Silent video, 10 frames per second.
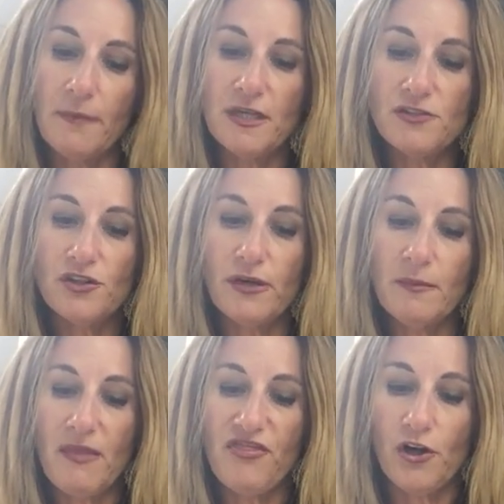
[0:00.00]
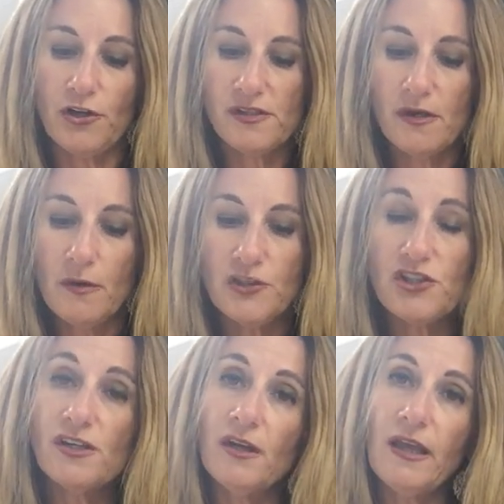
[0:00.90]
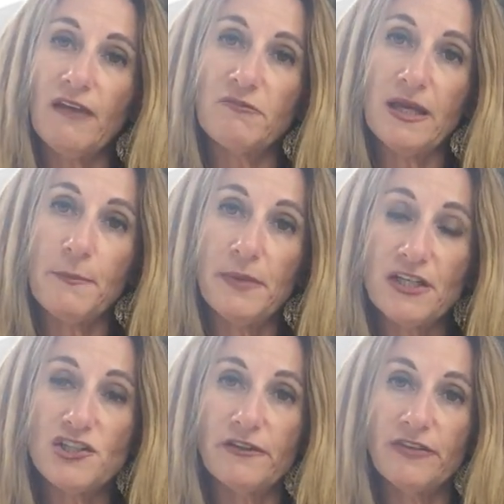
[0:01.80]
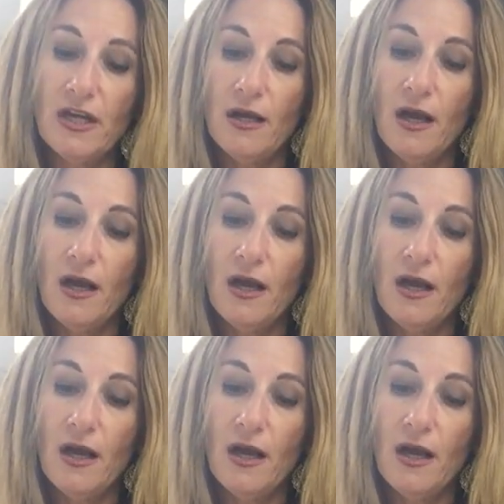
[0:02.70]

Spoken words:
I'm gonna do him in thirds, which is gonna give me a bunch of